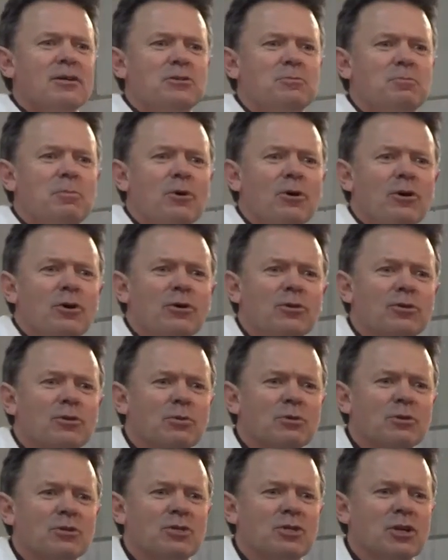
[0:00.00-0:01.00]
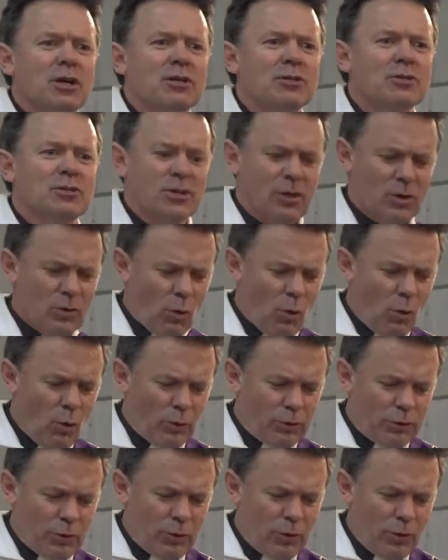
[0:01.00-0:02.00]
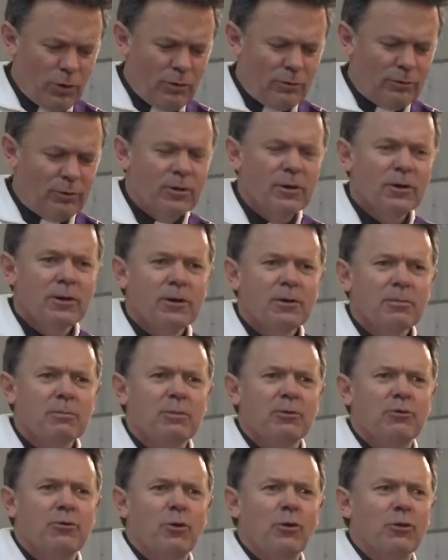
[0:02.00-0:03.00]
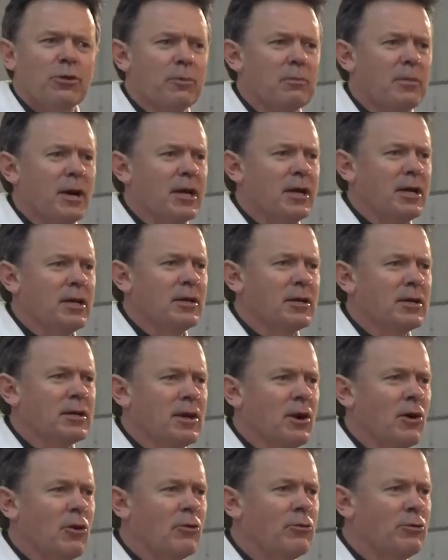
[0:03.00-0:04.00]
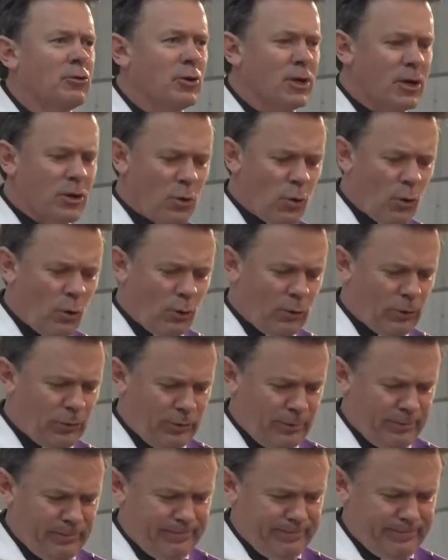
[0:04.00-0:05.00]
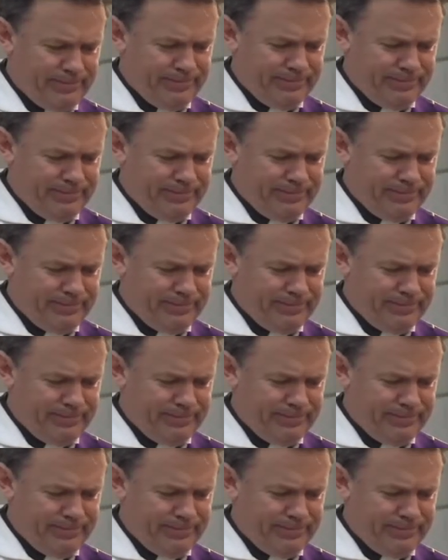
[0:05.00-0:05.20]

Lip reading: His birth was just an hors d'oeuvre before the main Calvary course."